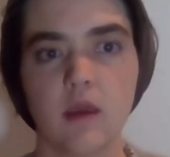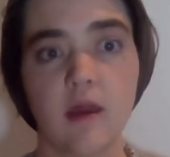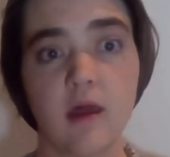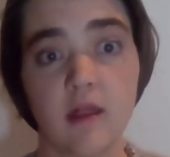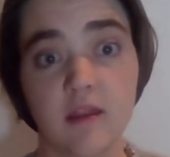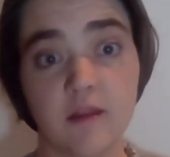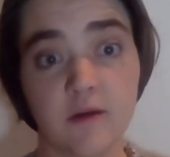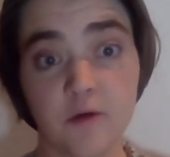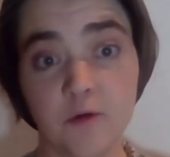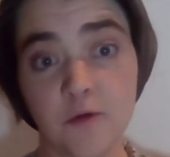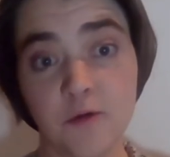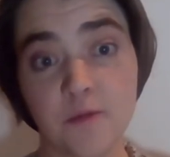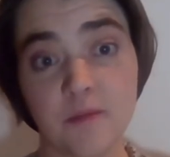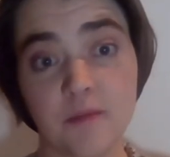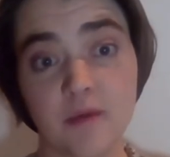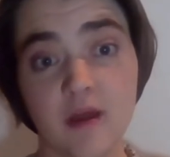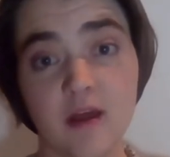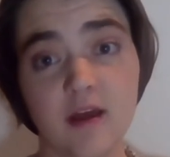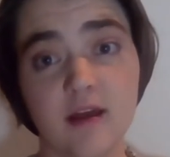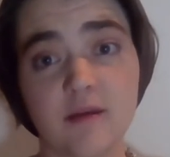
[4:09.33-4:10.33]
Hello,
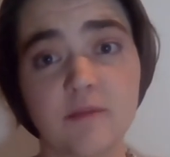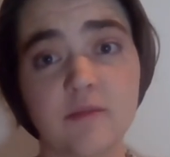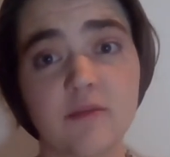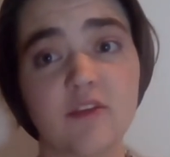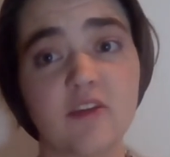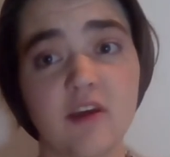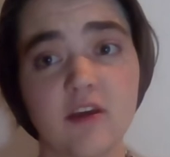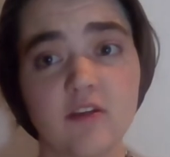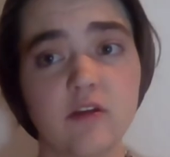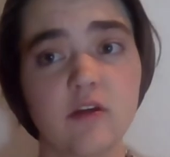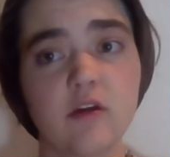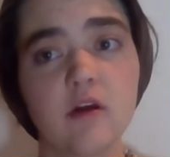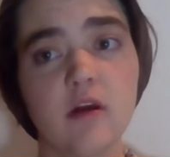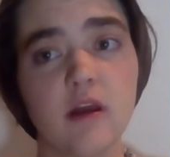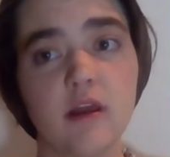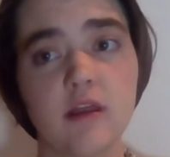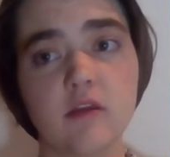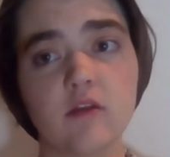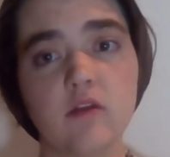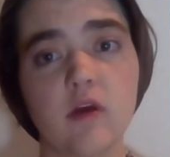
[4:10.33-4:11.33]
I'm Xander,
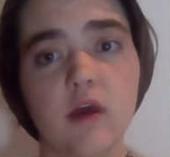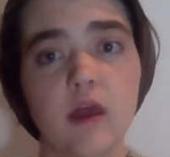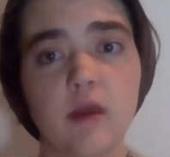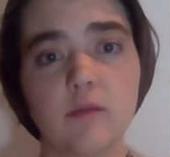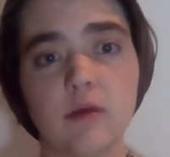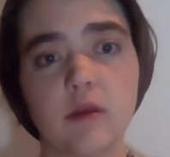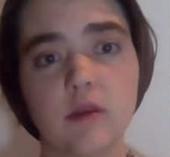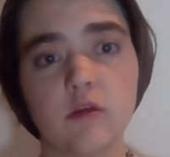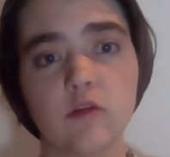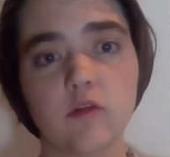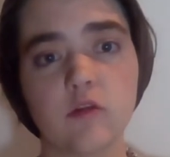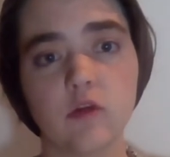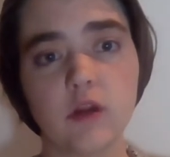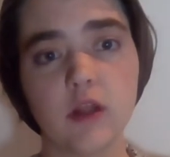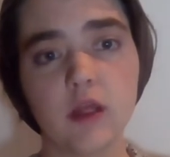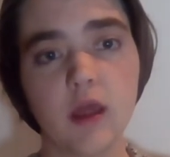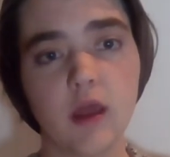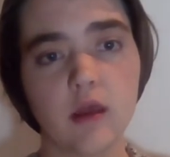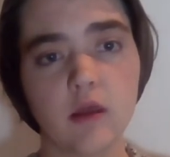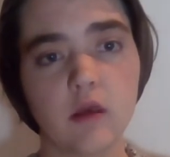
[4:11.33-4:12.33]
and I'm a
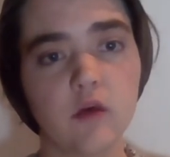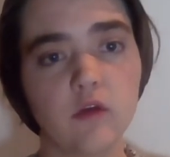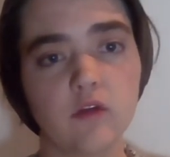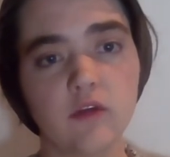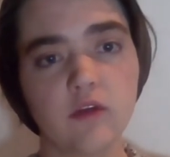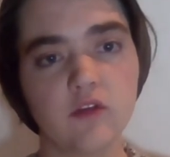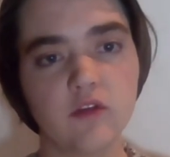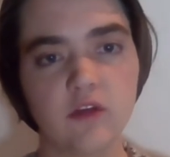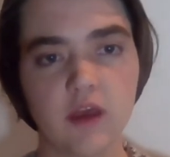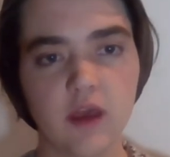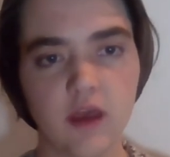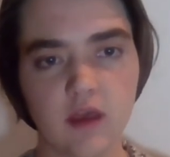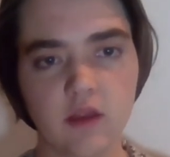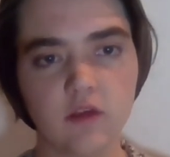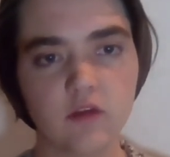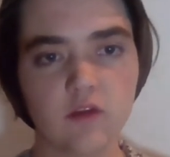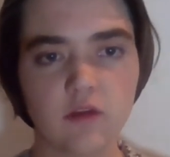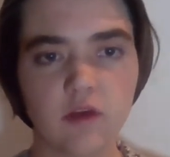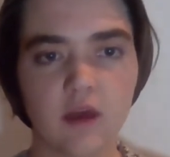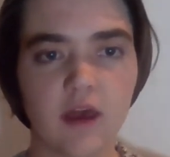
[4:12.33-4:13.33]
student at
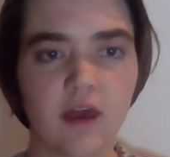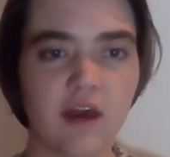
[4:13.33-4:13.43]
UCCS.